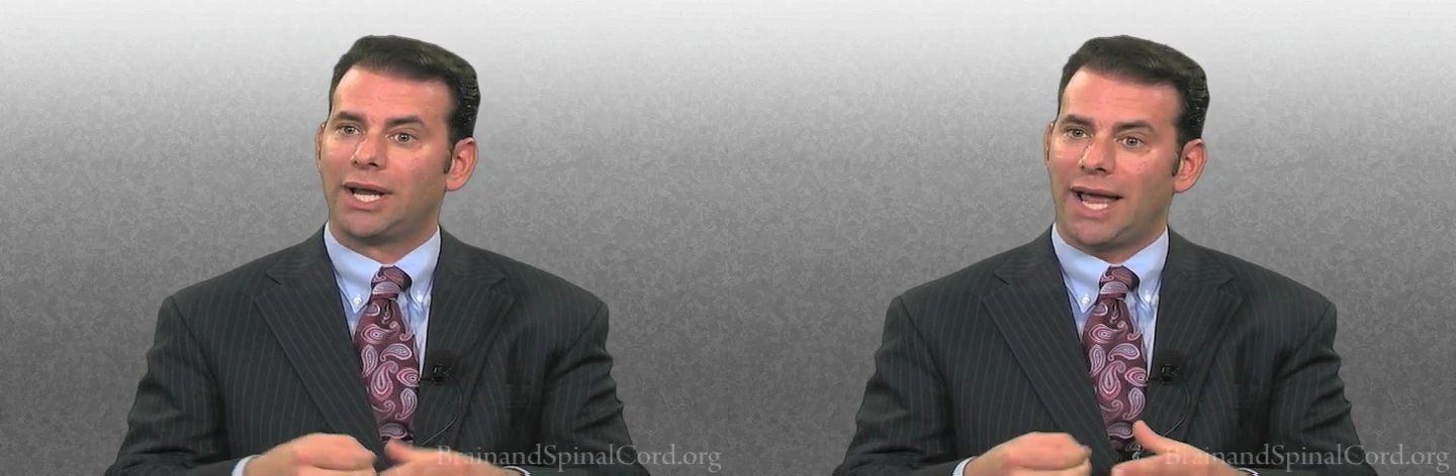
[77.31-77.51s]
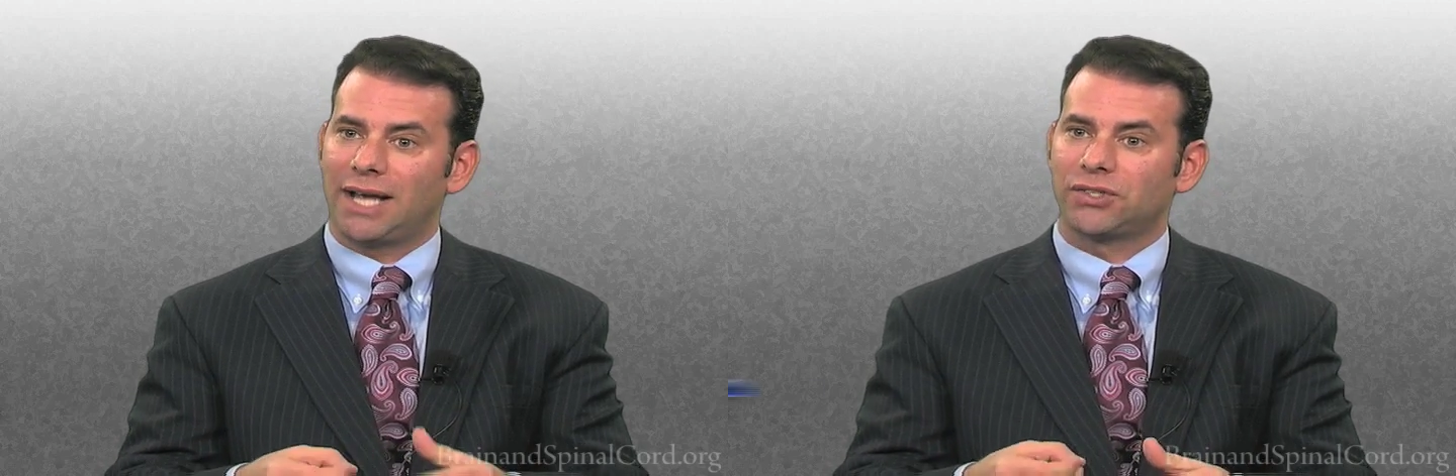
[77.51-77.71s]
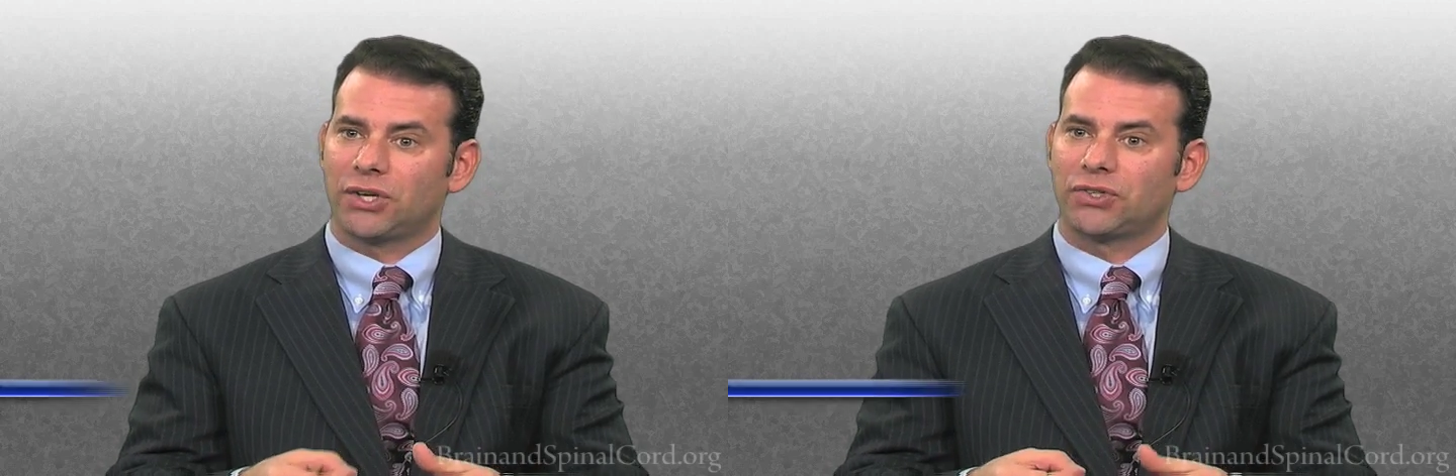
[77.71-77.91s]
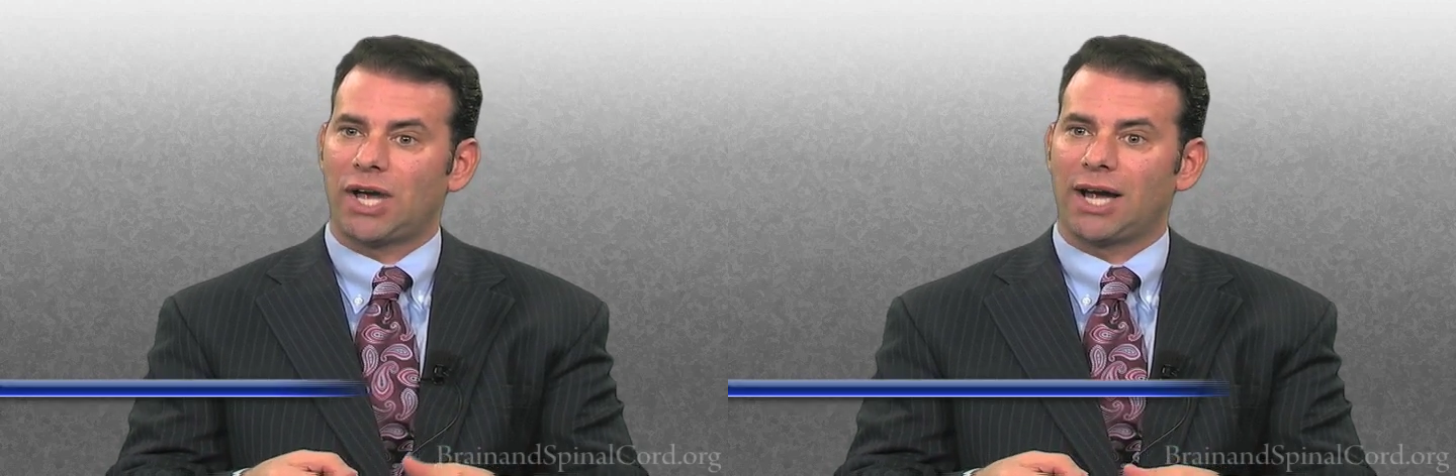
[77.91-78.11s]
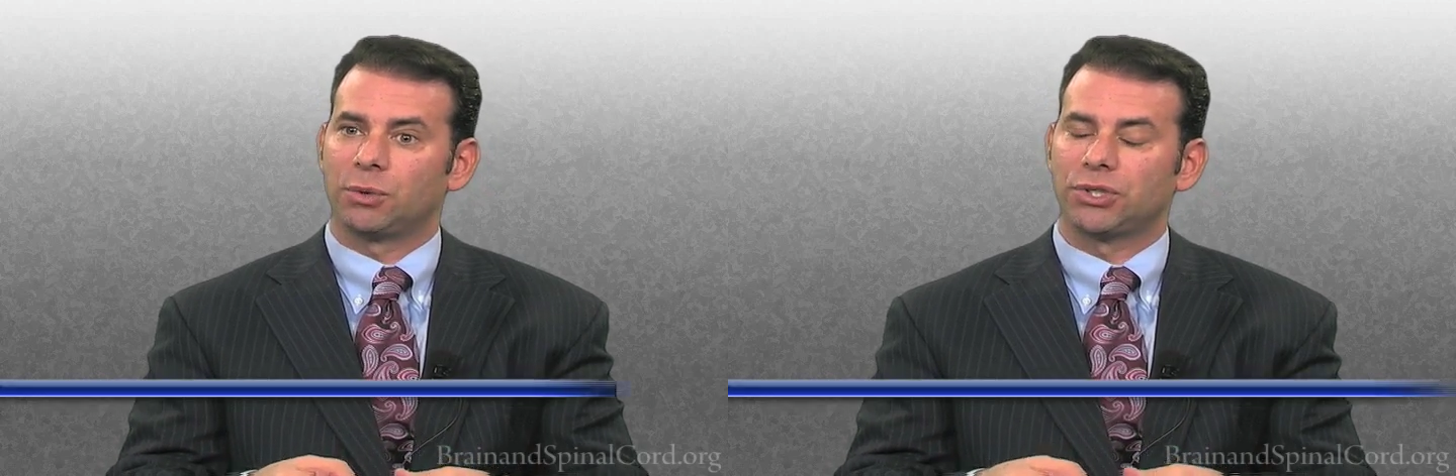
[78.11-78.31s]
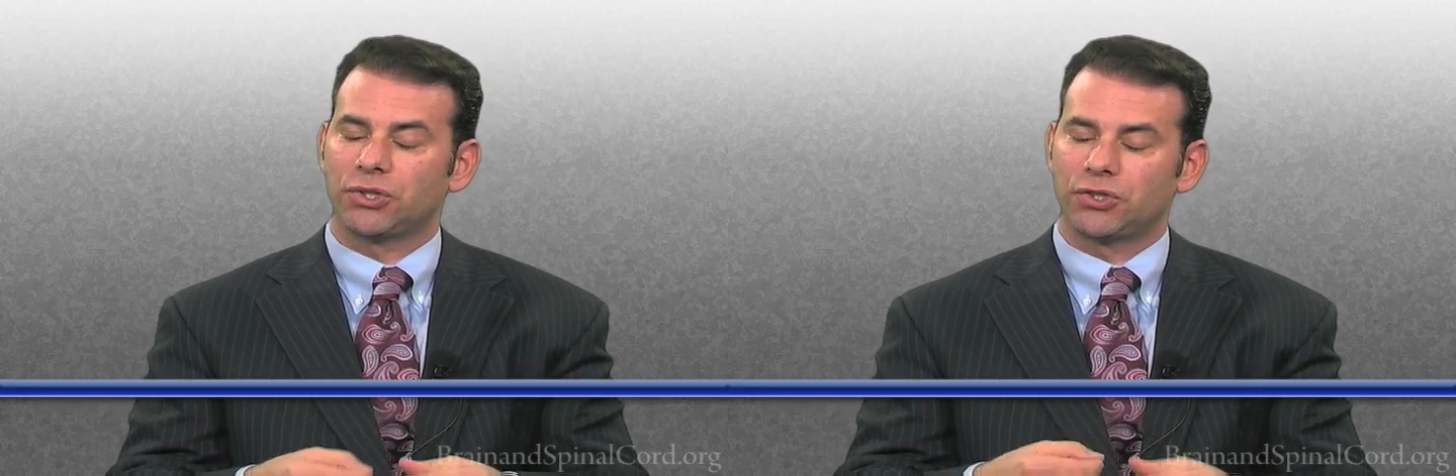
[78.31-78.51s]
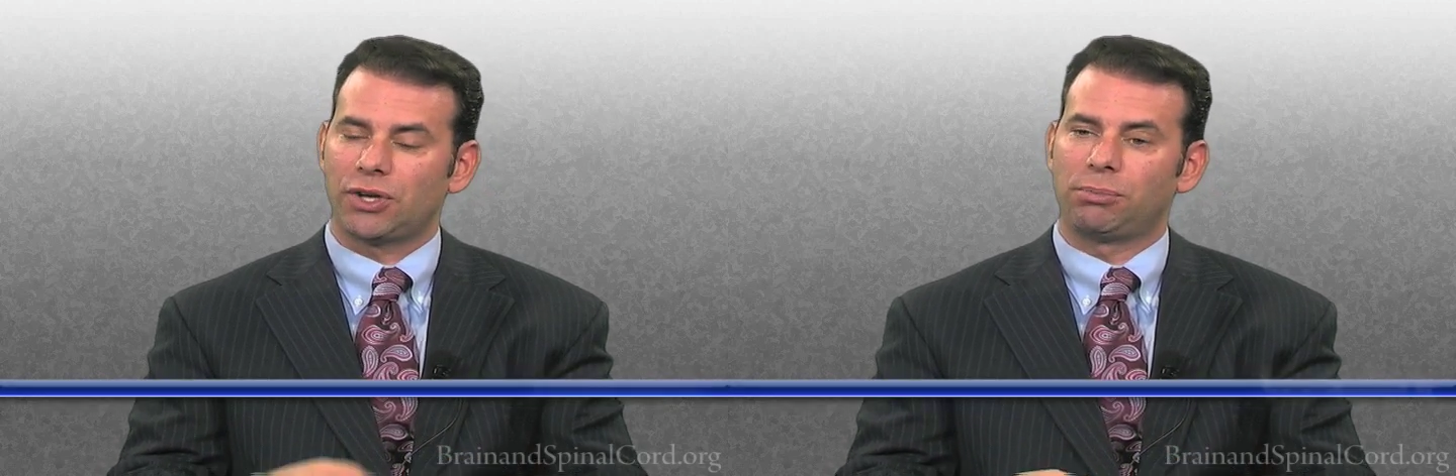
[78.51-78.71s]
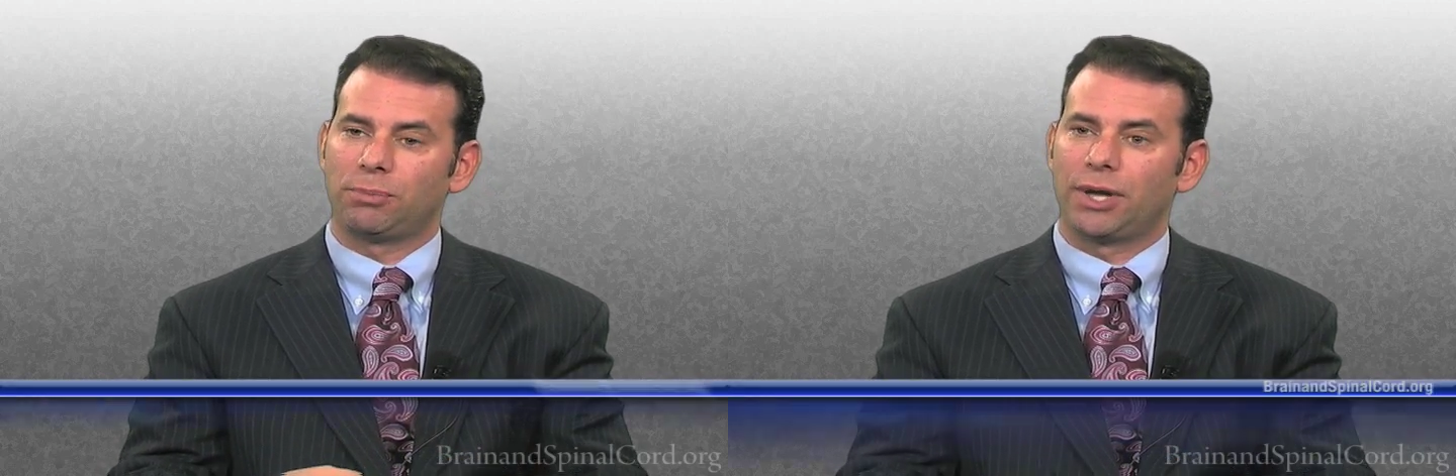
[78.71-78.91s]
SSI, which is
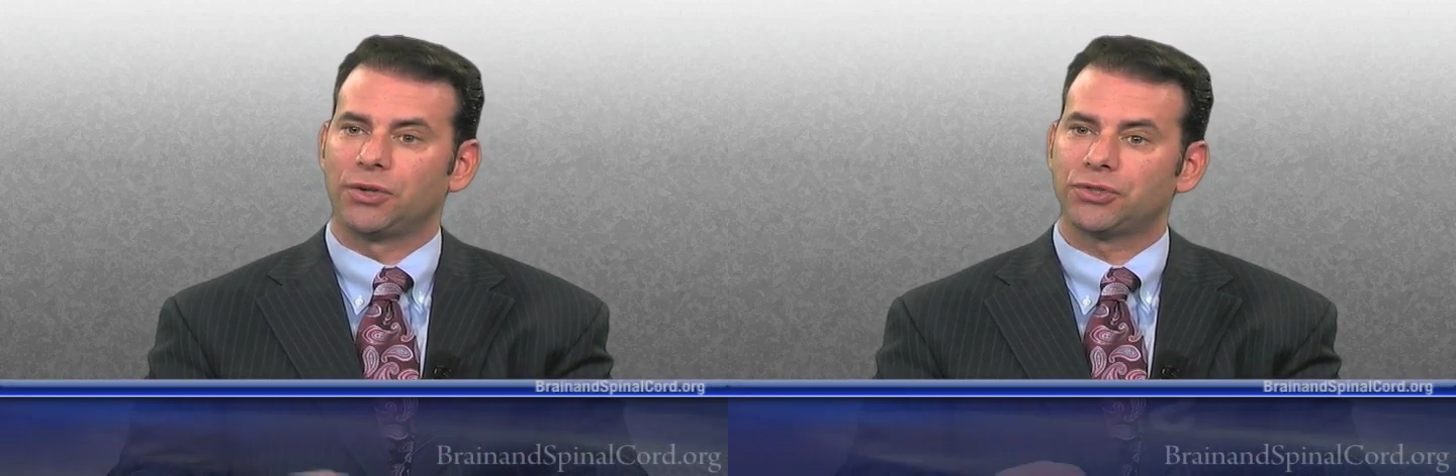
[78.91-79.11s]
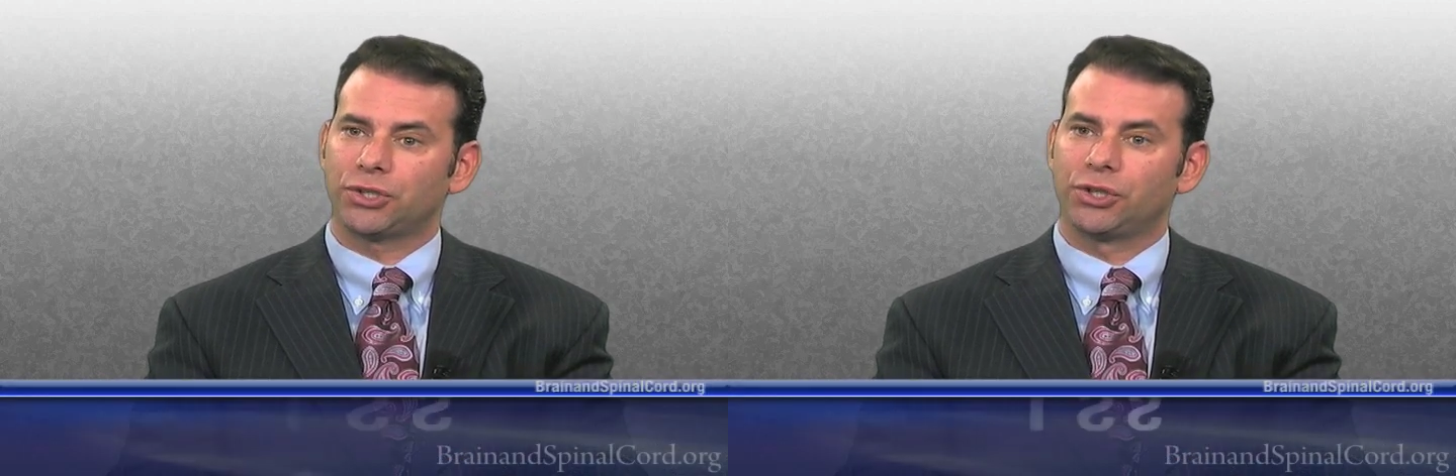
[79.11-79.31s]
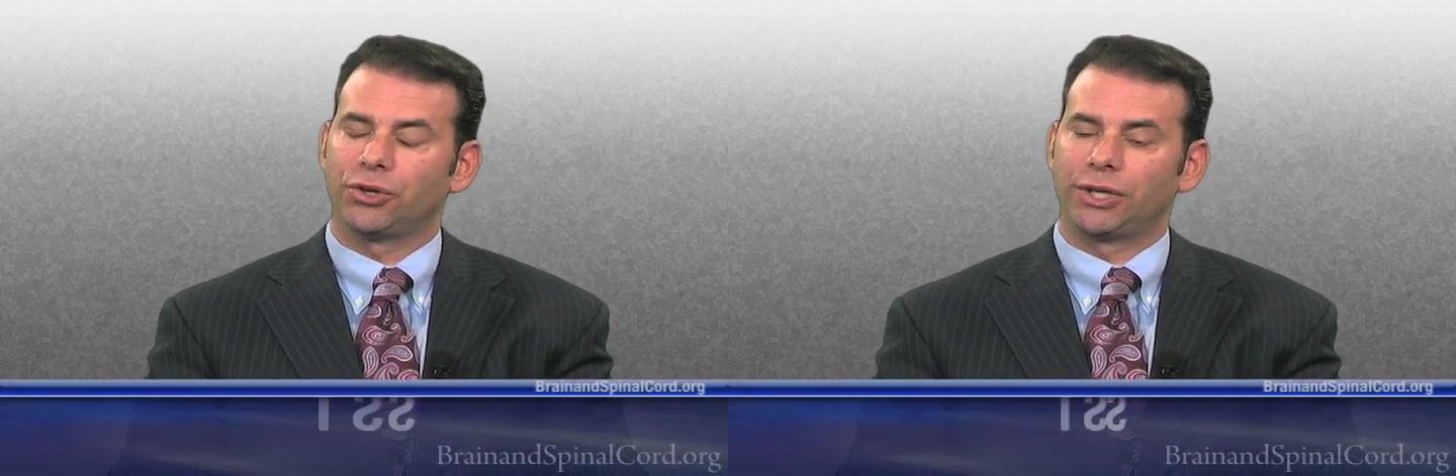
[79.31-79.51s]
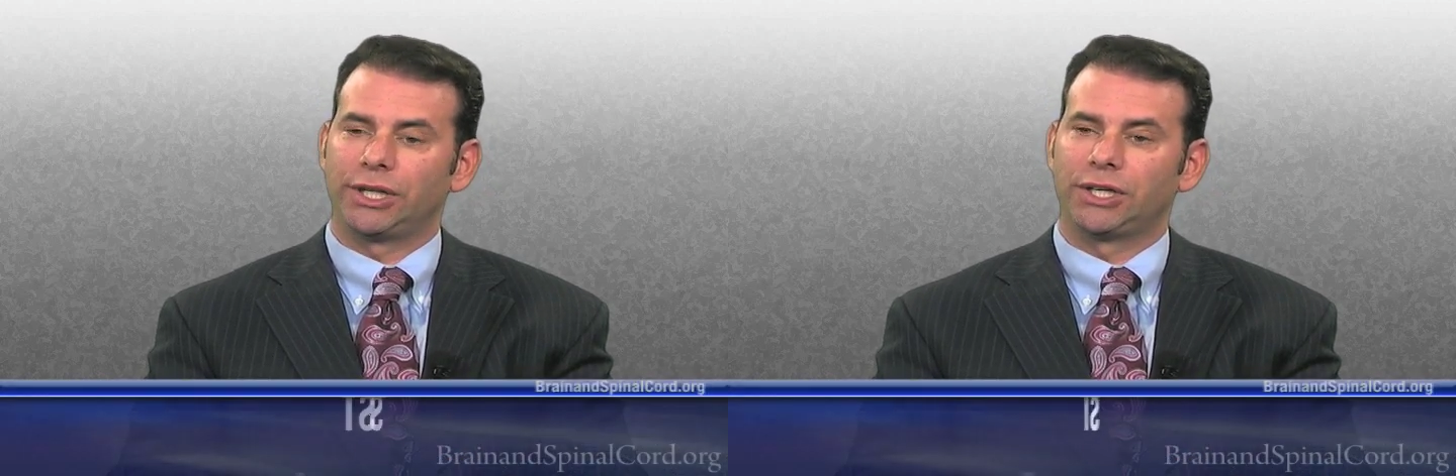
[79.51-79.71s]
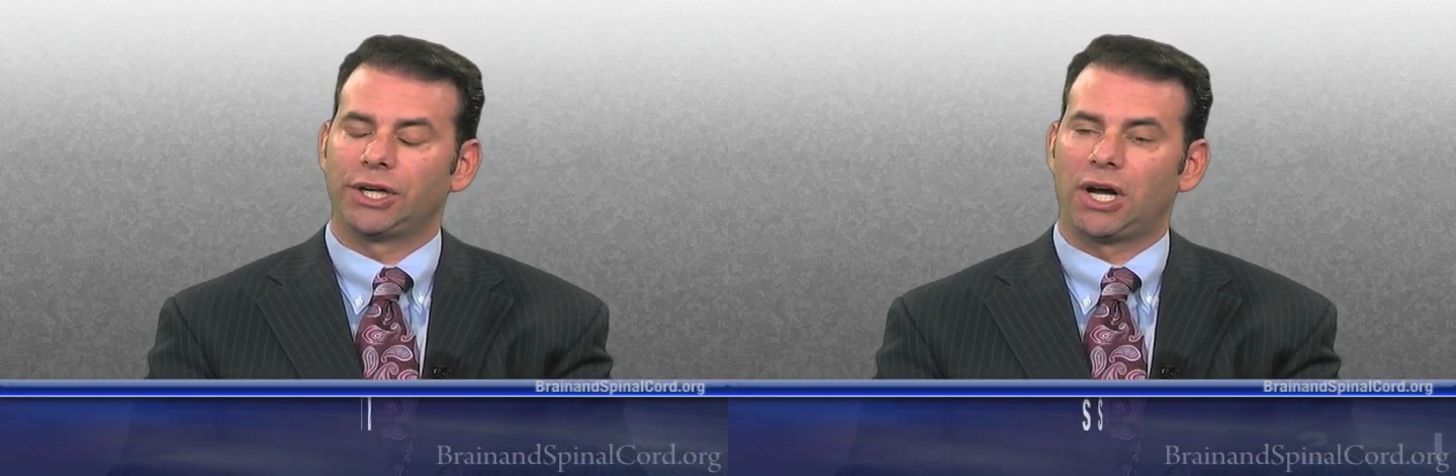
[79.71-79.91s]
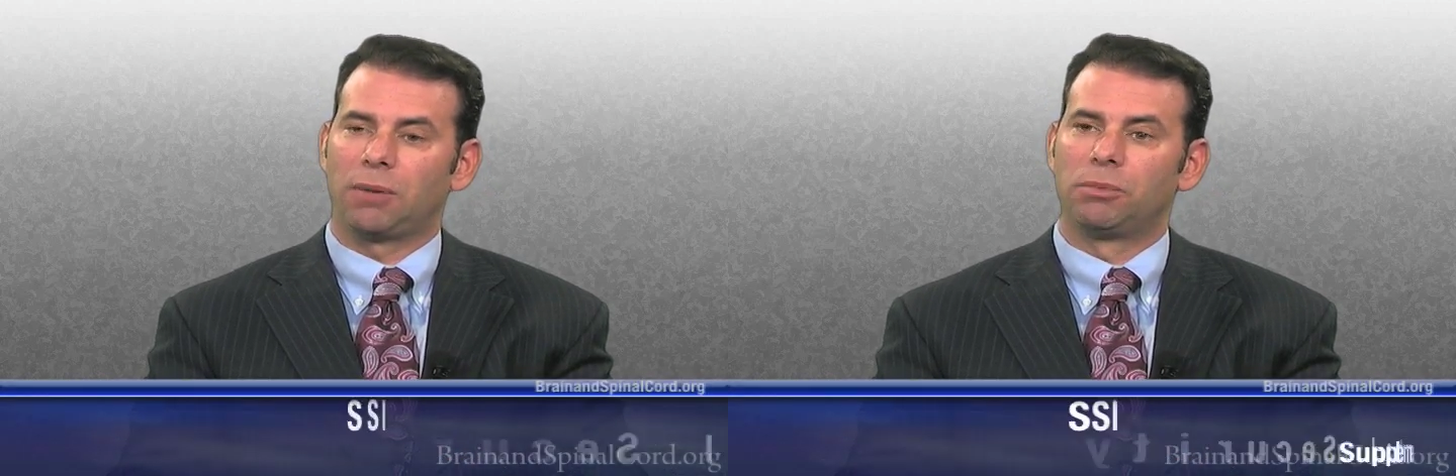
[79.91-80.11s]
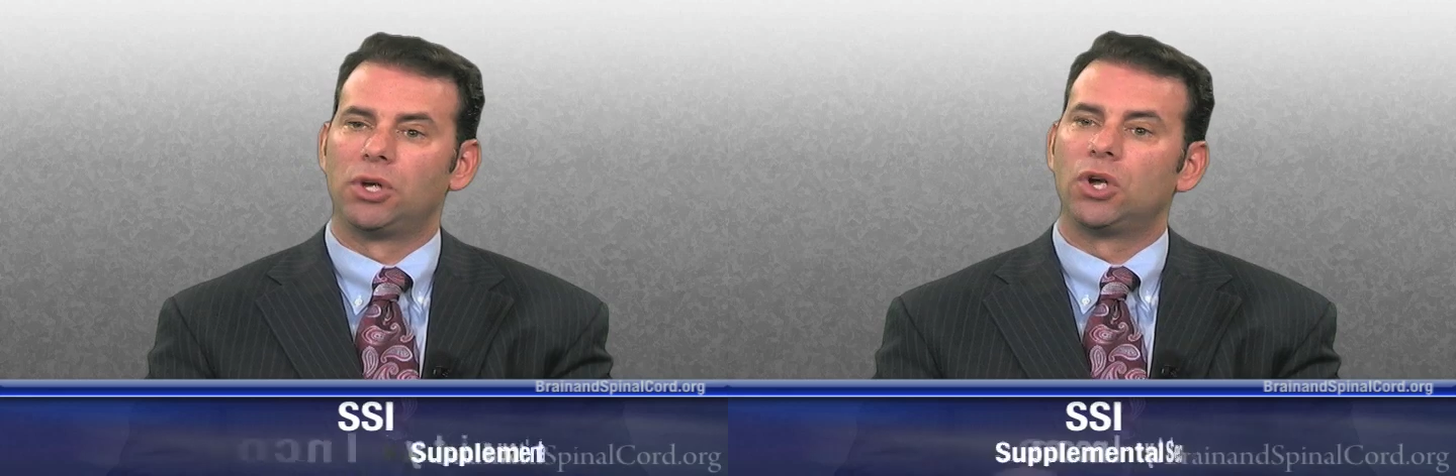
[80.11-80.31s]
Supplemental Security Income,